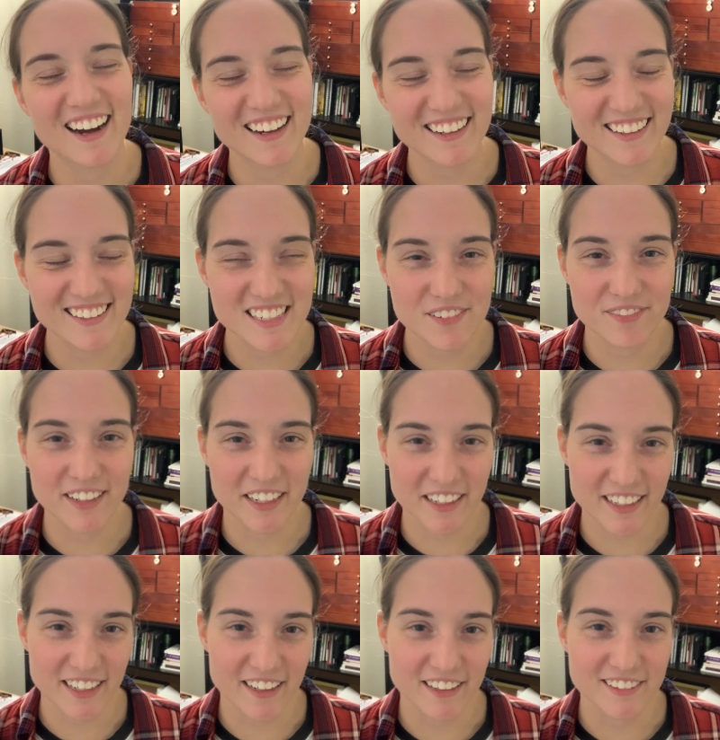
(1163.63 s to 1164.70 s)
It is
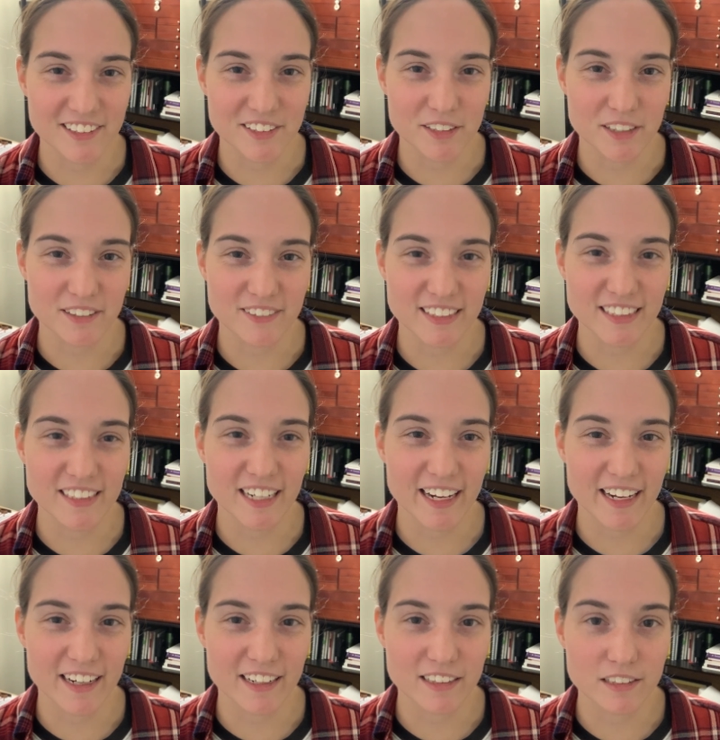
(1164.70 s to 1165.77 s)
very character-driven,
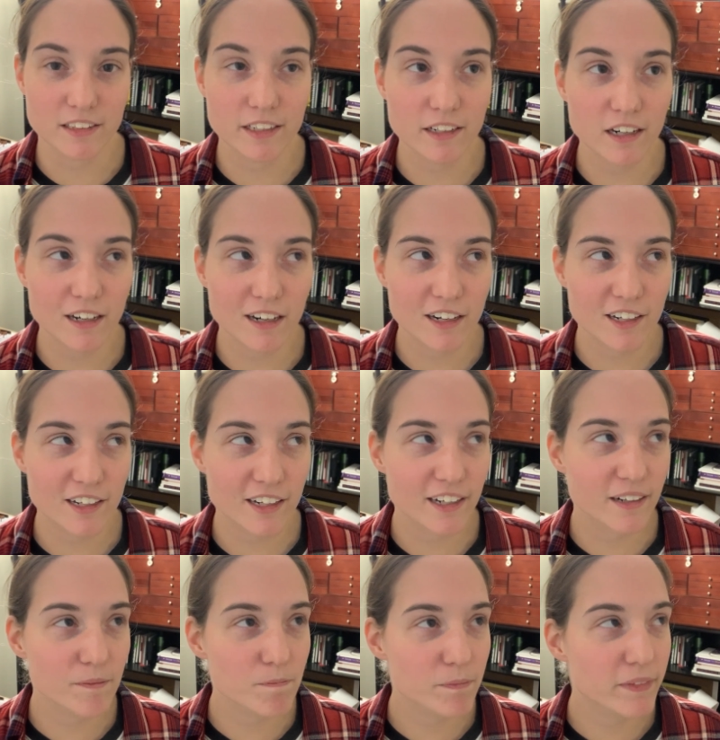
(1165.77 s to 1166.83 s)
and there are
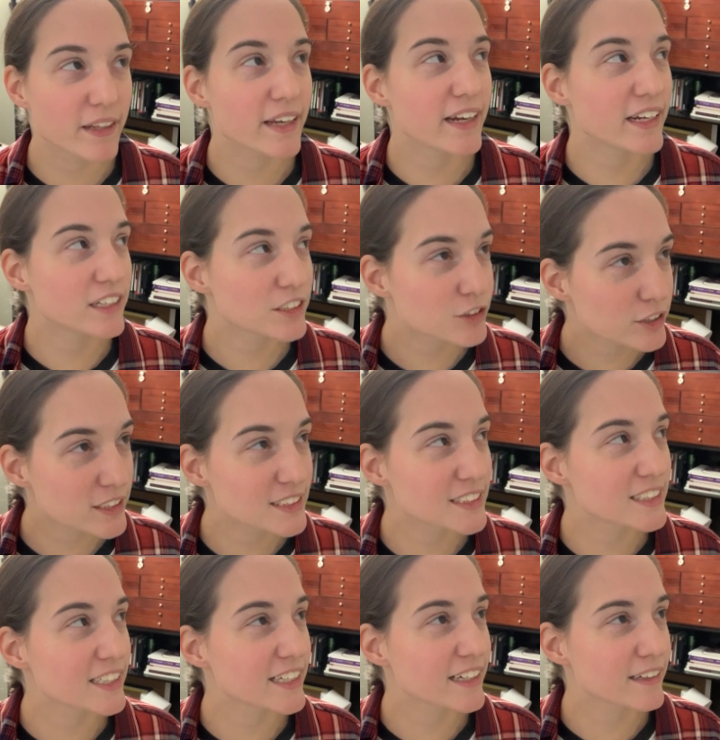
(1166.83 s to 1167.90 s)

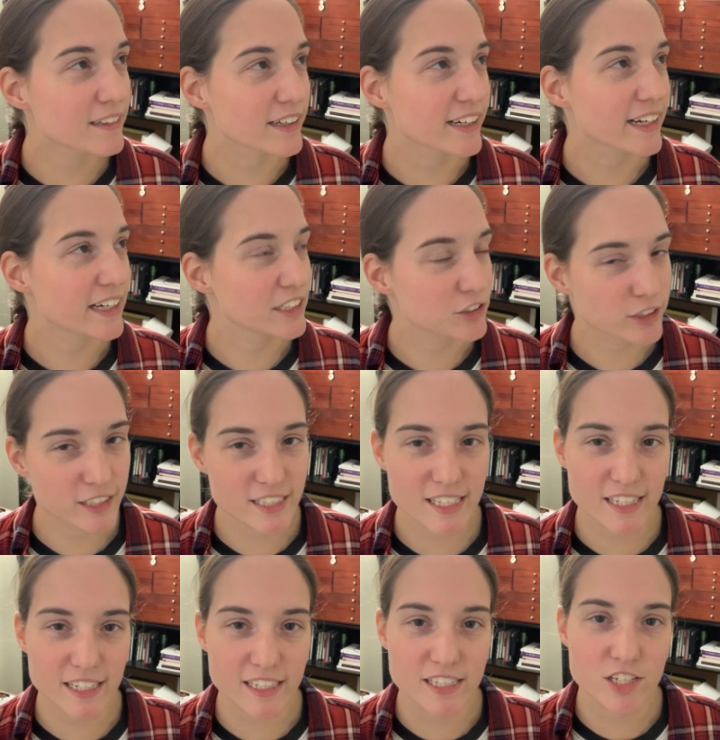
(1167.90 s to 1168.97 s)
interesting, like,
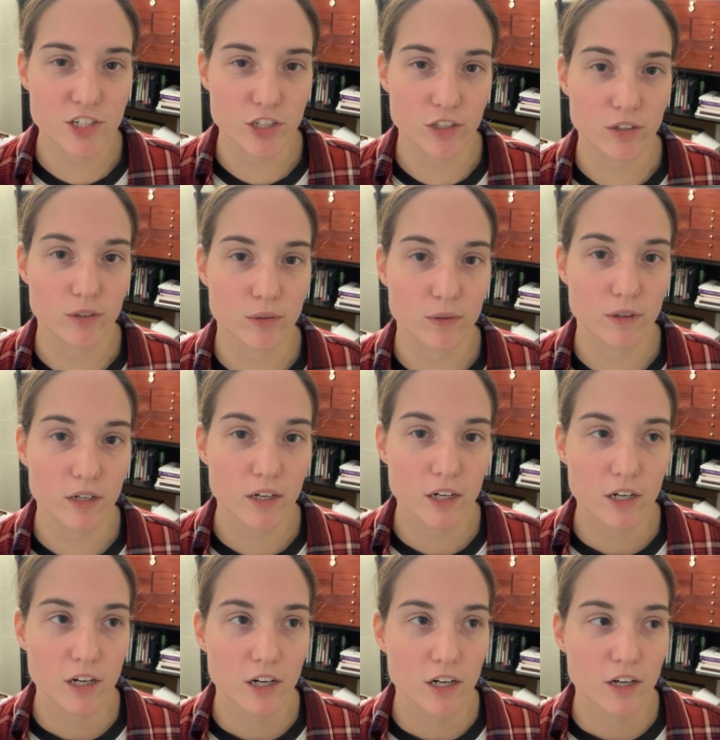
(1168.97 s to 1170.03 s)
intricacies to
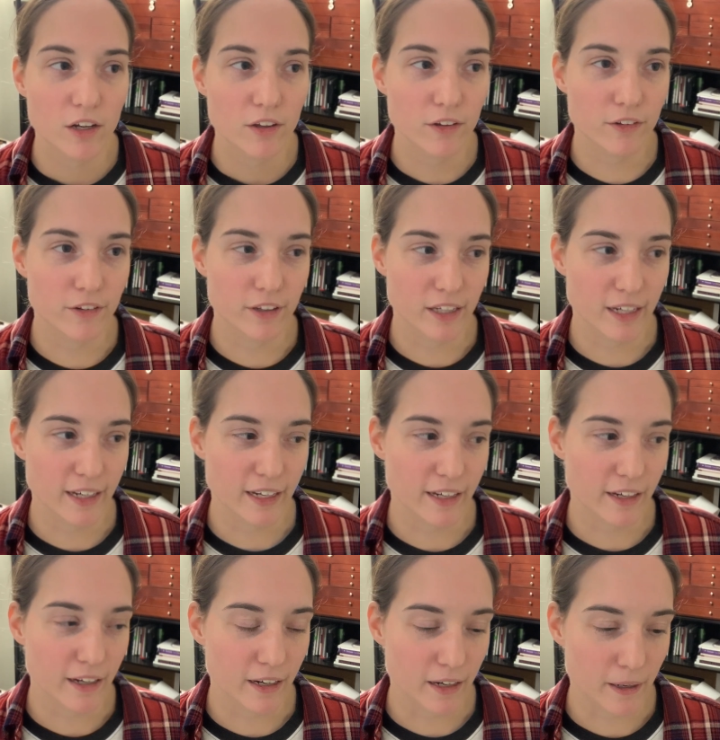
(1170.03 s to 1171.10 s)

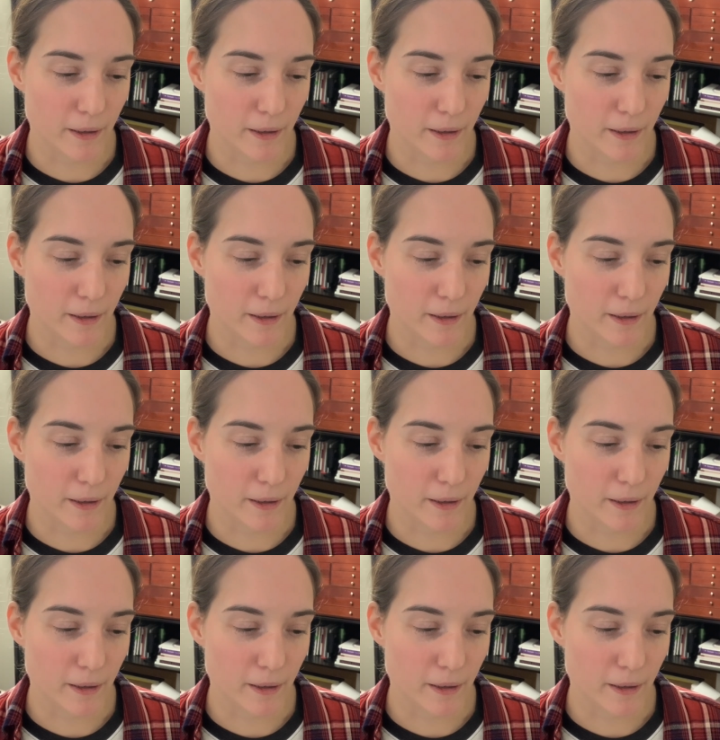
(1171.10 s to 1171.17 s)
the